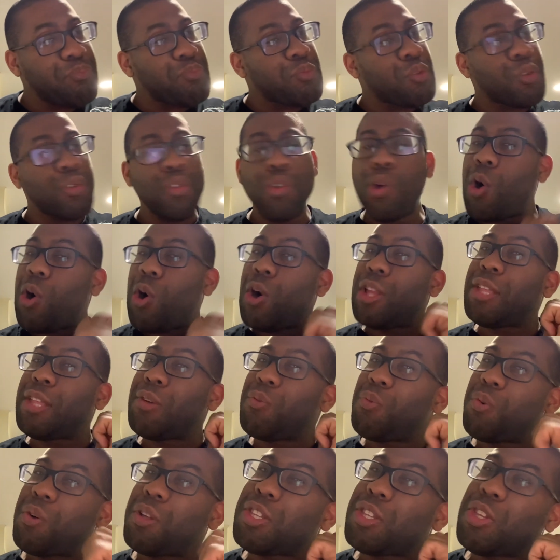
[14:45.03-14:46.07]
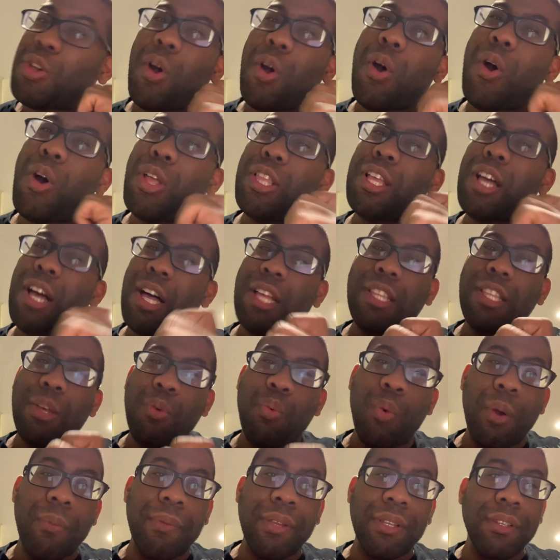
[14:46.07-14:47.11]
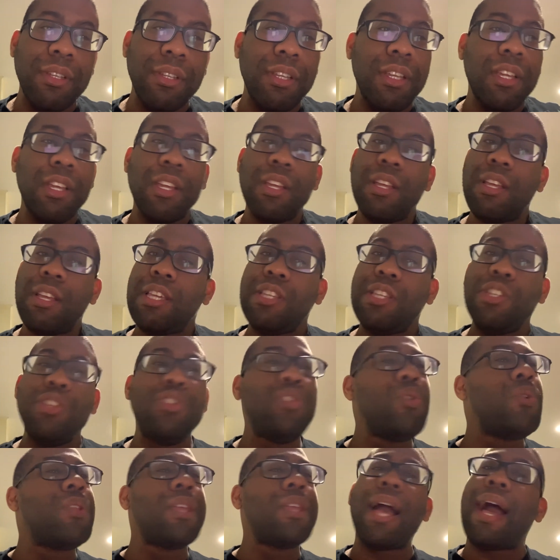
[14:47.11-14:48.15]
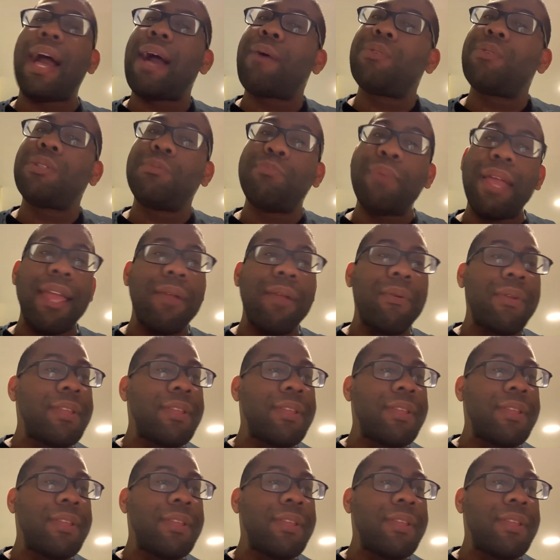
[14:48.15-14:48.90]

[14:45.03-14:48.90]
You are the other woman. You knew the guy was married.